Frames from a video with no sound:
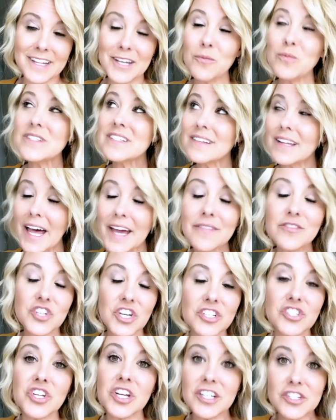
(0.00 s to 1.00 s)
It was
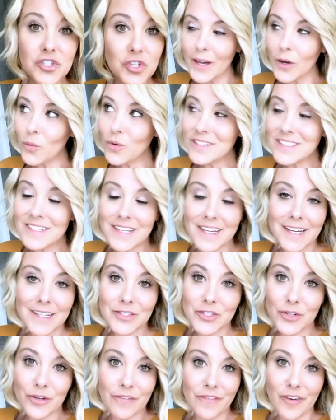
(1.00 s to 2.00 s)
life-changing. It was the
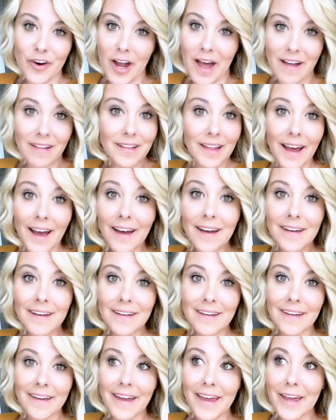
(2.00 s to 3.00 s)
answer for Ella.
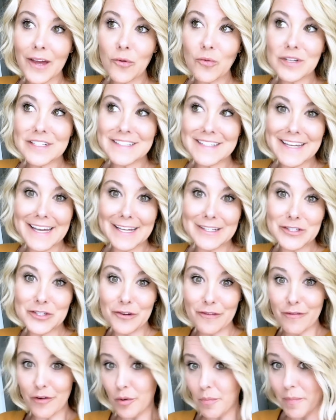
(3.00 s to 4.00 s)
It was the answer
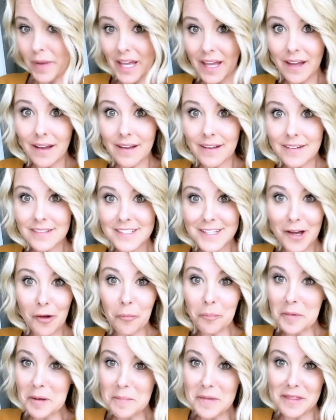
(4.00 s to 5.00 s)
for me to
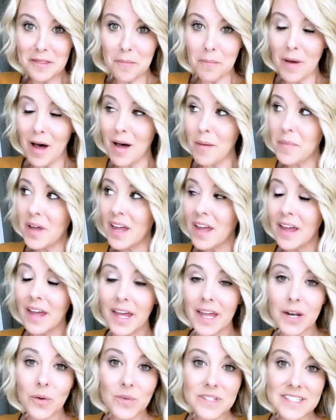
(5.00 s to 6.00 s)
help me be the mom,
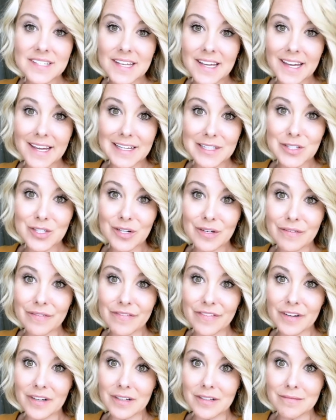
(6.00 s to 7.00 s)
and it was the answer
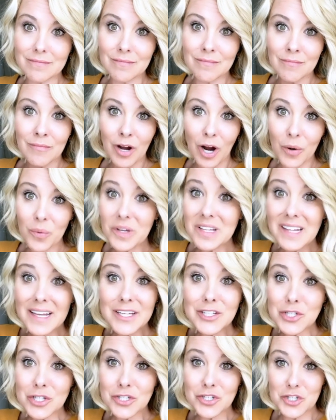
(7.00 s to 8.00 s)
for our
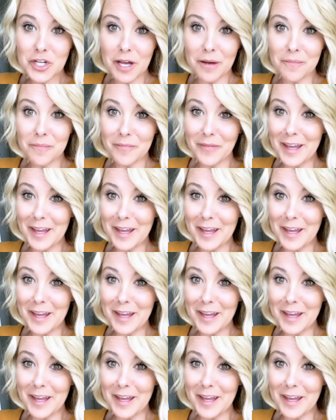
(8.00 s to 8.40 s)
relationship.